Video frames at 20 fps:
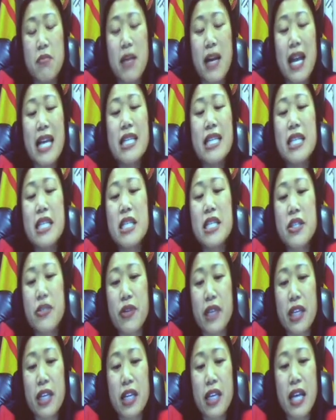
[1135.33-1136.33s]
my
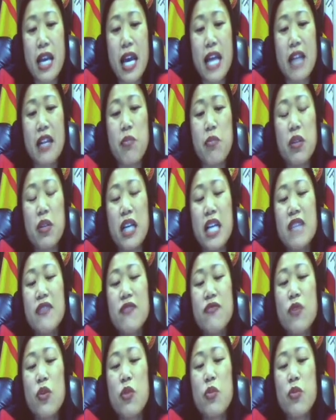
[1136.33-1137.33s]
district had a plus
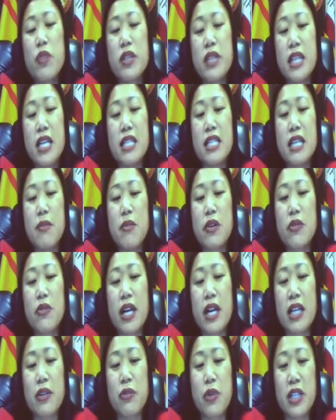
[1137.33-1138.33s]
4%
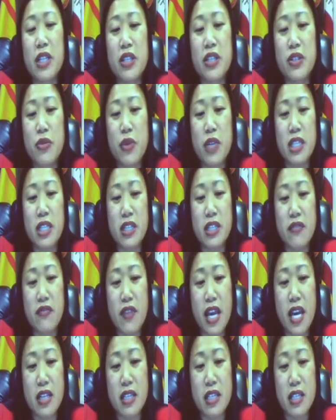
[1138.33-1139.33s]
Democratic registration
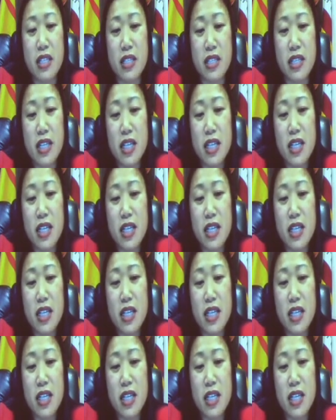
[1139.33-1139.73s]
advantage.